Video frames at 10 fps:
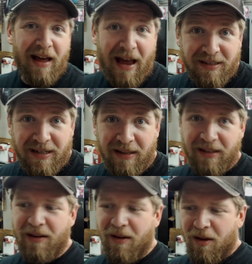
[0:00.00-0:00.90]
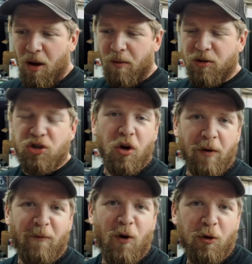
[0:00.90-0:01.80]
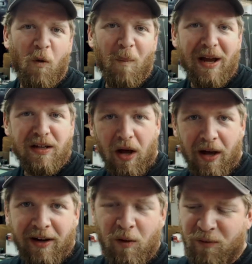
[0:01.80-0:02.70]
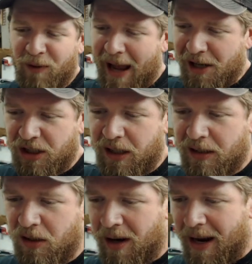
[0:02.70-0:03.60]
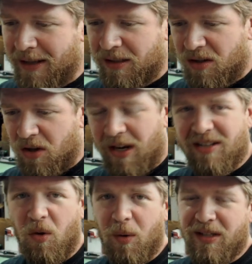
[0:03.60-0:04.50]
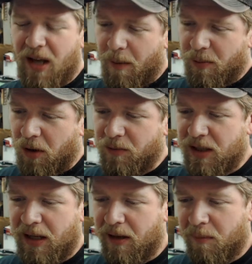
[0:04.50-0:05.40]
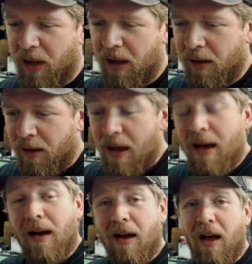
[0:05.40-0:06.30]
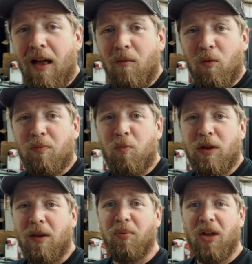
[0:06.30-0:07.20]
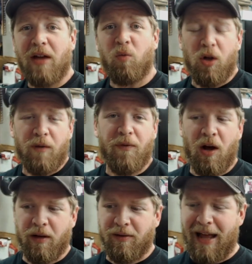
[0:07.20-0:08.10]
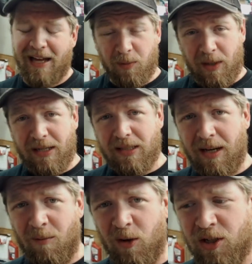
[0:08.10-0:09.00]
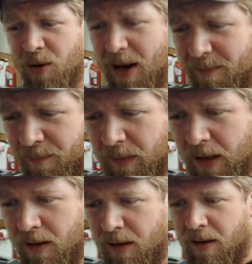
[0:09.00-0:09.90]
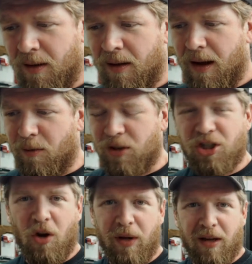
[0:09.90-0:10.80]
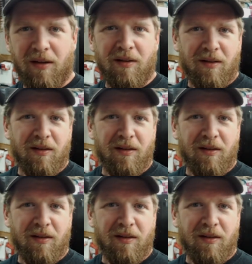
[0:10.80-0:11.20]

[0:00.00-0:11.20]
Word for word: accidentally showed a photo of my gun. I was flashing it to you guys so you guys know what's up. No, I'm just kidding. But uh, with, with the Blood Wolf on last week's Sunday Morning Shred, I was showing